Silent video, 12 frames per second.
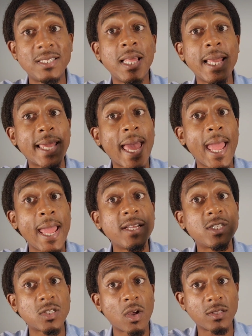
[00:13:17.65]
They can
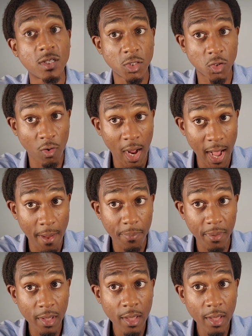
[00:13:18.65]
start to drop